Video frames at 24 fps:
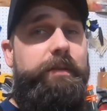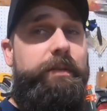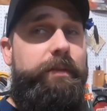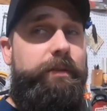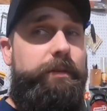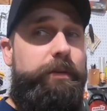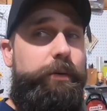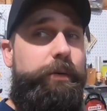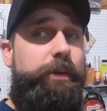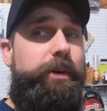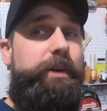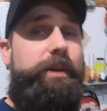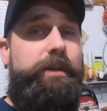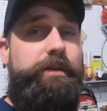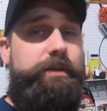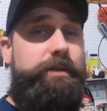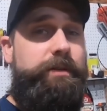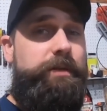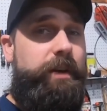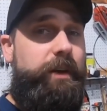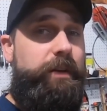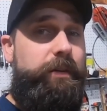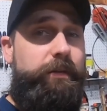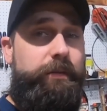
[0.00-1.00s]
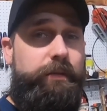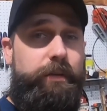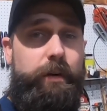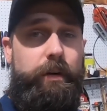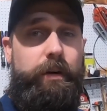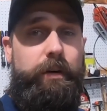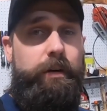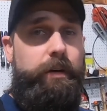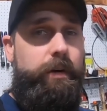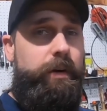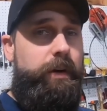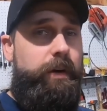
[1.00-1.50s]
and glued it in just like you
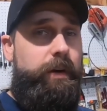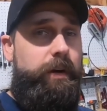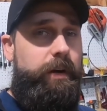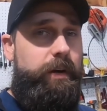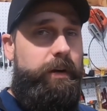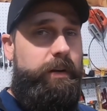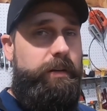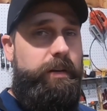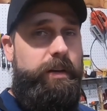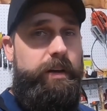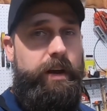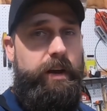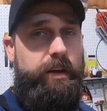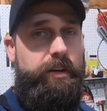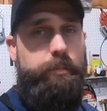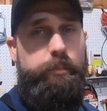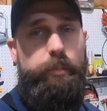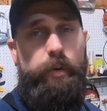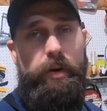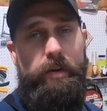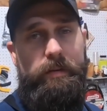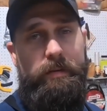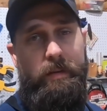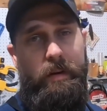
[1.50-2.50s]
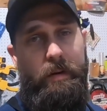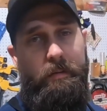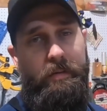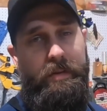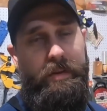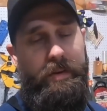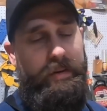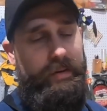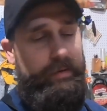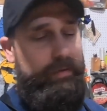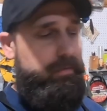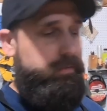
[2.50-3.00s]
saw the X brace and
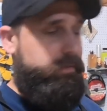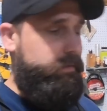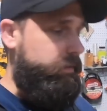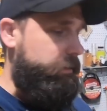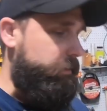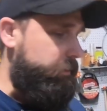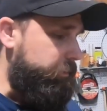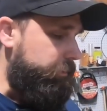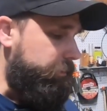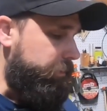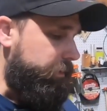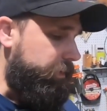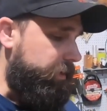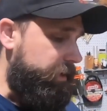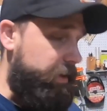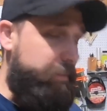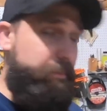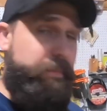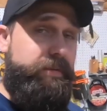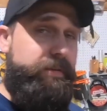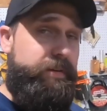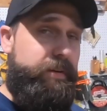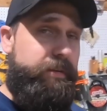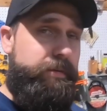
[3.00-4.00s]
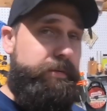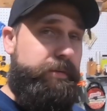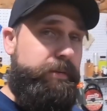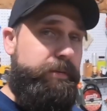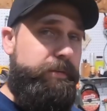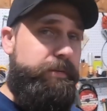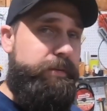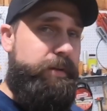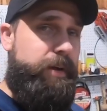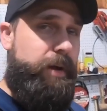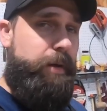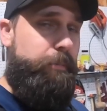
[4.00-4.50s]
everything else. So you didn't miss anything.
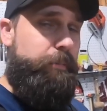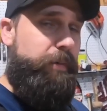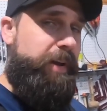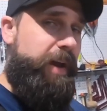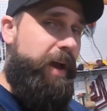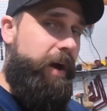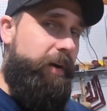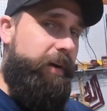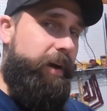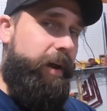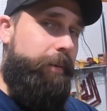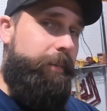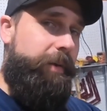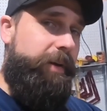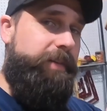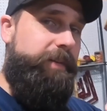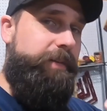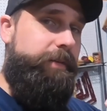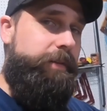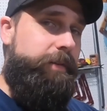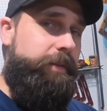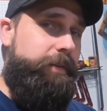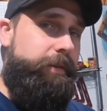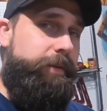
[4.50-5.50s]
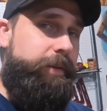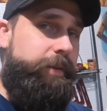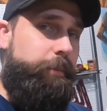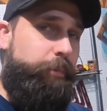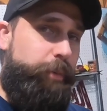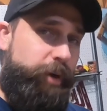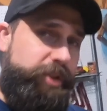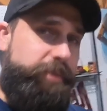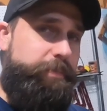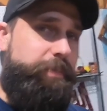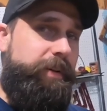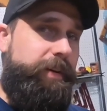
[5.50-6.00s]
But now I got to make the
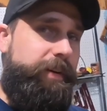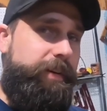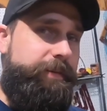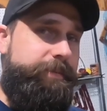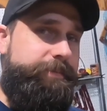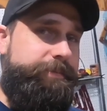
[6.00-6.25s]
bridge plate.